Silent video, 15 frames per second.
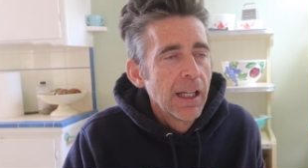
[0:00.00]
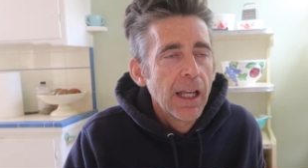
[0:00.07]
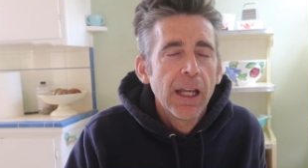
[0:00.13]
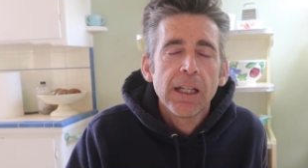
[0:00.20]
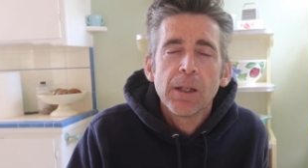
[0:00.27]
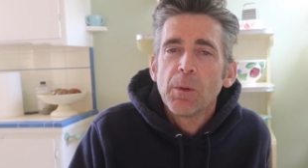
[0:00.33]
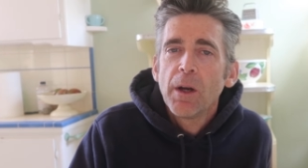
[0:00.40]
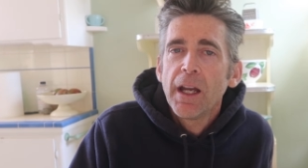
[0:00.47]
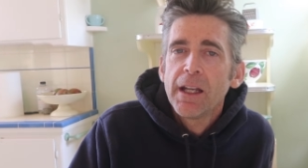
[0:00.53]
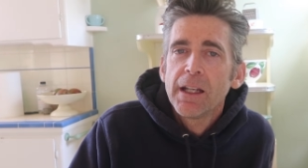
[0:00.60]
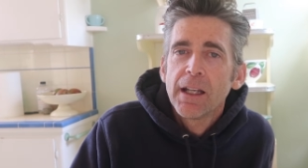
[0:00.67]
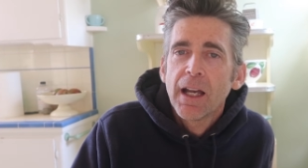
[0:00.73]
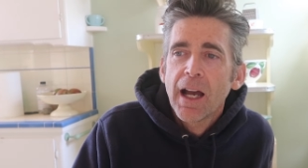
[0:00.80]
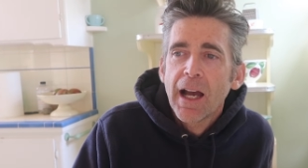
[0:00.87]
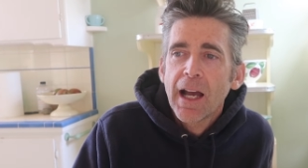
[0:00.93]

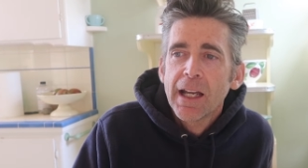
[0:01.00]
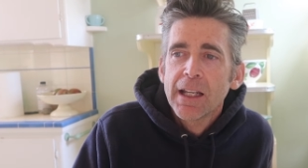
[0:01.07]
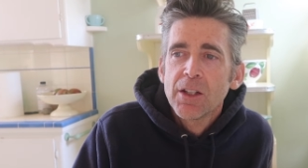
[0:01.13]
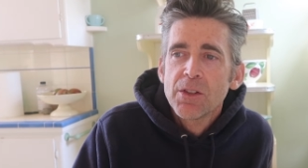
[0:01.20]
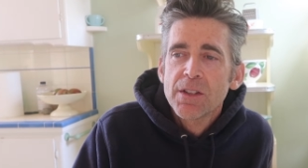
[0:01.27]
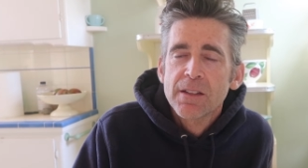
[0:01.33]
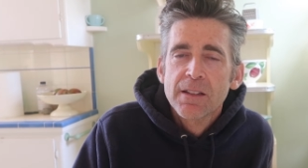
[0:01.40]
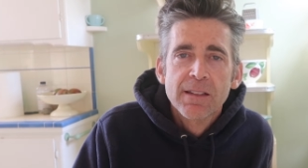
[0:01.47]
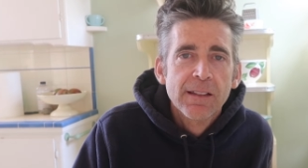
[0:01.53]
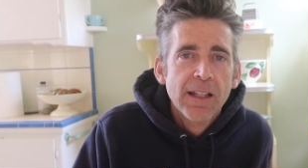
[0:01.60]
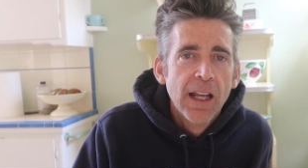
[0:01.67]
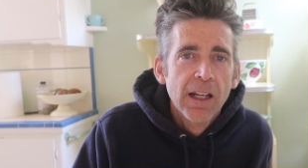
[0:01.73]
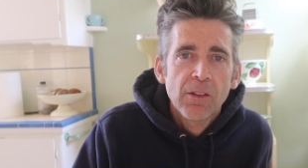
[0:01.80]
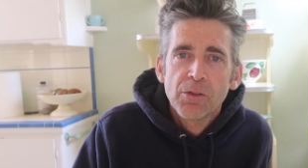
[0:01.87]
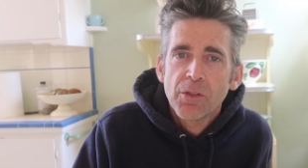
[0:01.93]
Anyway, I used to
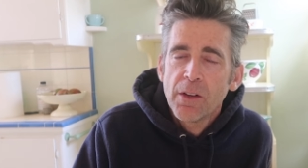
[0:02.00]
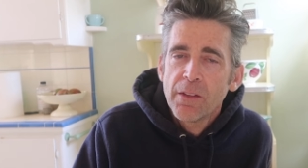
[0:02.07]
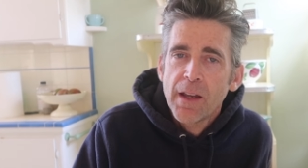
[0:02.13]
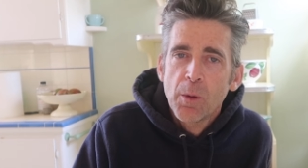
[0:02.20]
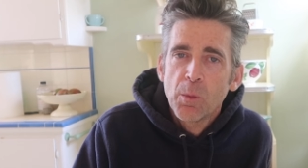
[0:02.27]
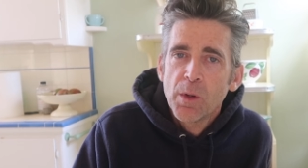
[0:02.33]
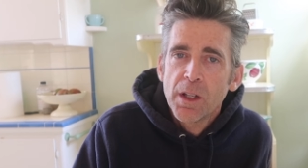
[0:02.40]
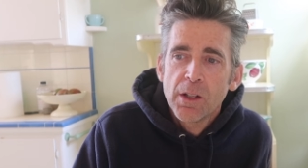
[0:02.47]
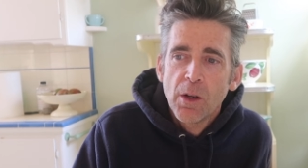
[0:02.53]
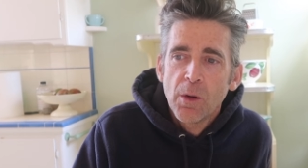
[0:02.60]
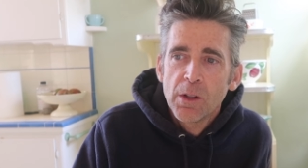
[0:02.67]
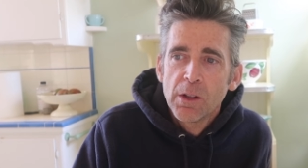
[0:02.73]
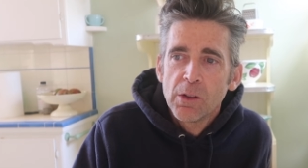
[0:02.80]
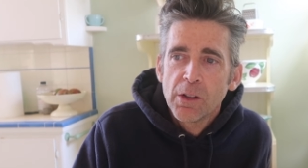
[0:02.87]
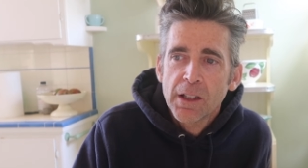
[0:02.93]
stand in front of that
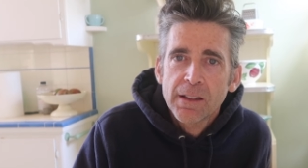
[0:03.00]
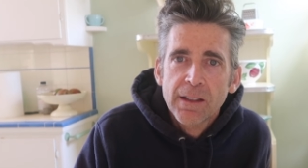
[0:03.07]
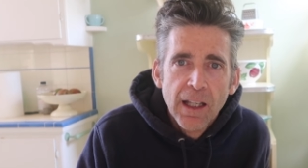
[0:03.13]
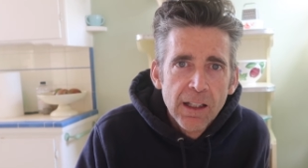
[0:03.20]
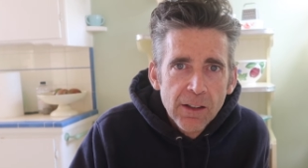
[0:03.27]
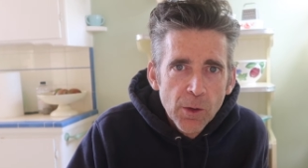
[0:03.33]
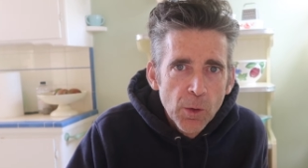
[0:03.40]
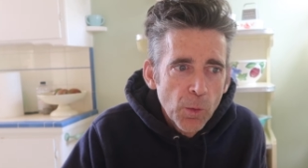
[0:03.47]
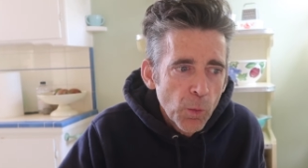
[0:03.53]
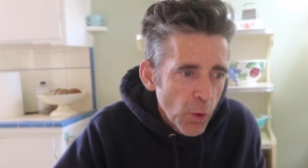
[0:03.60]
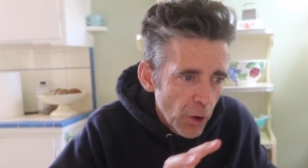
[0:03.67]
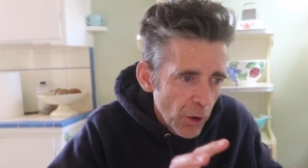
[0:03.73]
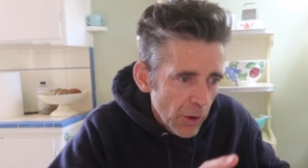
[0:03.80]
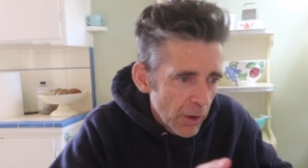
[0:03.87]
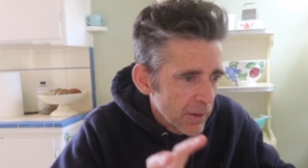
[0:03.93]
window and look at that little
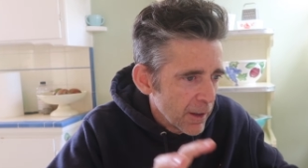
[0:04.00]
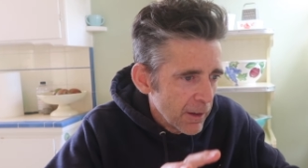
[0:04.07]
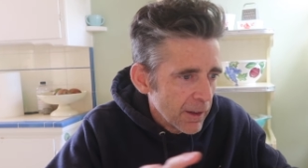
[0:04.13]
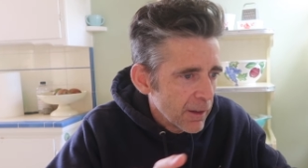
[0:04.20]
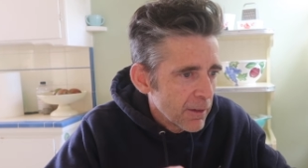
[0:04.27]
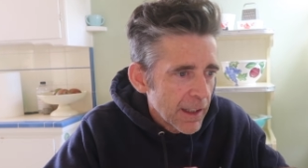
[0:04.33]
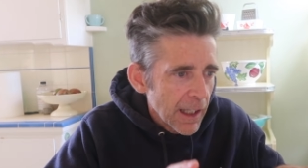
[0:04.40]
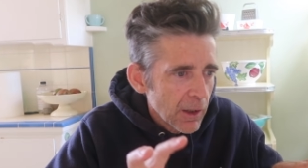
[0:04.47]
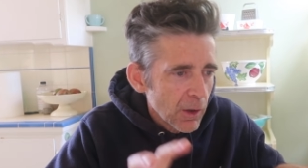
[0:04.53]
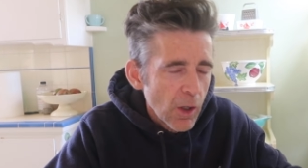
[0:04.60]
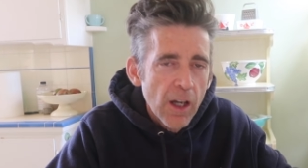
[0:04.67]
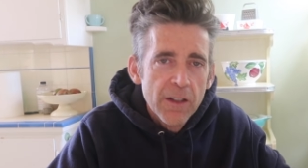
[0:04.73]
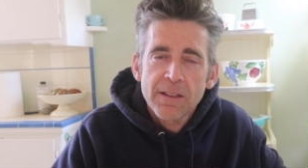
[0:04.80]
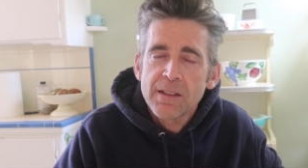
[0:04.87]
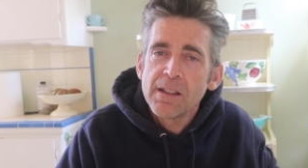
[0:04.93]
world and get
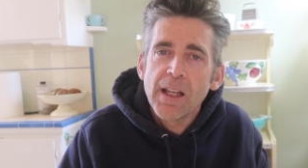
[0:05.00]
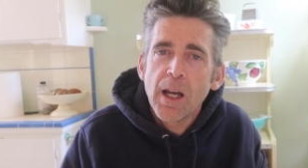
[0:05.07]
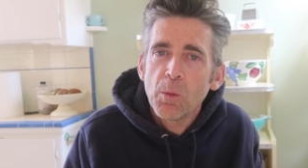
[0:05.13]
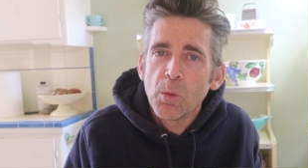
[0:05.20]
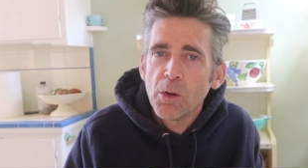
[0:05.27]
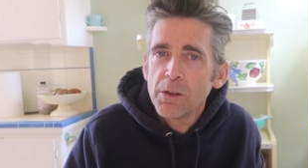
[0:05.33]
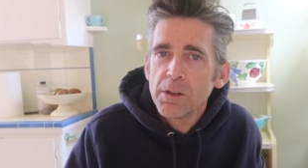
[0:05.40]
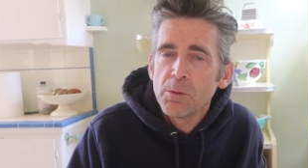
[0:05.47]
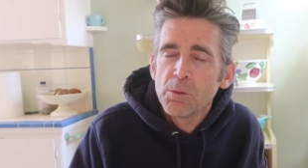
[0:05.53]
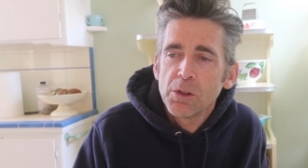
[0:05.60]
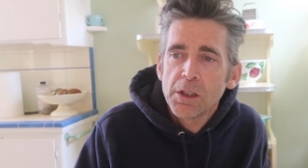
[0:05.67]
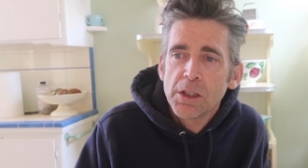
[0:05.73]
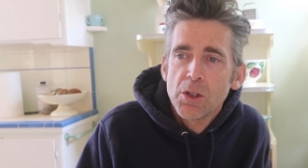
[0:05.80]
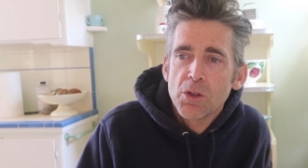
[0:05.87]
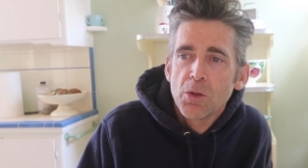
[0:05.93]
lost in that world and
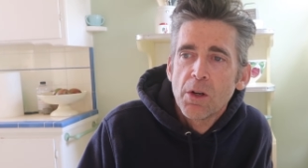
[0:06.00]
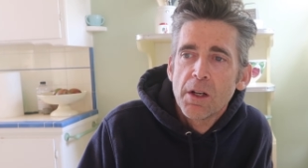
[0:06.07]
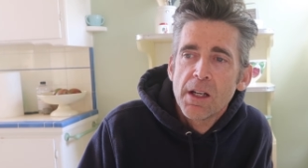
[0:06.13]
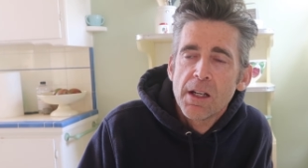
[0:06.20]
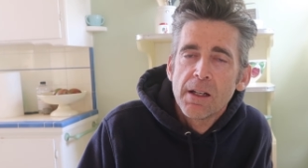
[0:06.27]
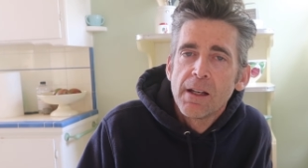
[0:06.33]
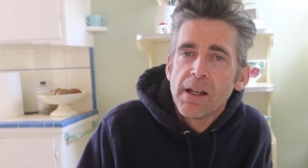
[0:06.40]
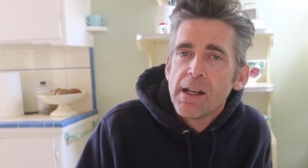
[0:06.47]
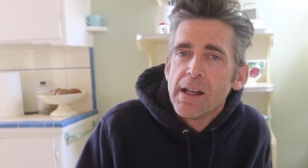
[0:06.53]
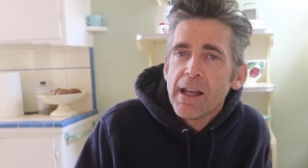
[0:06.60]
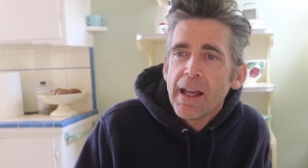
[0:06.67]
really enjoy it.